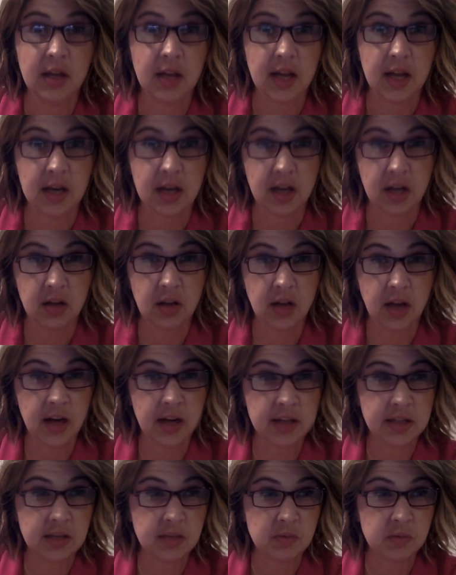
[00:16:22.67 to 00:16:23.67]
And a lot
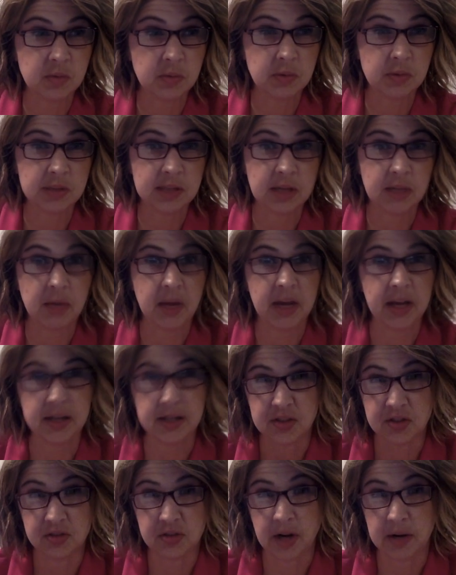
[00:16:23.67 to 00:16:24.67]
of times people say by
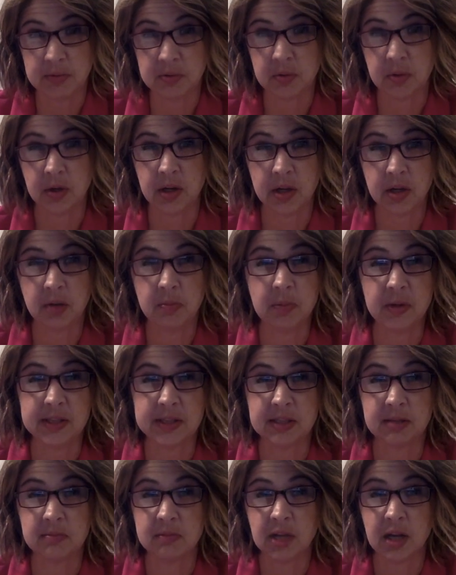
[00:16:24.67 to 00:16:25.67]
his stripes we were healed,
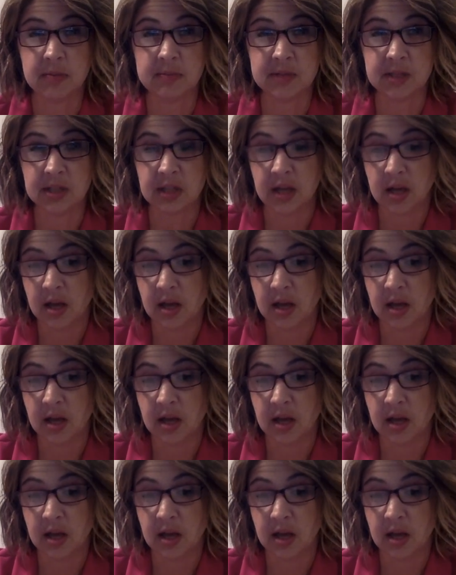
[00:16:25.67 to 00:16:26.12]
but sometimes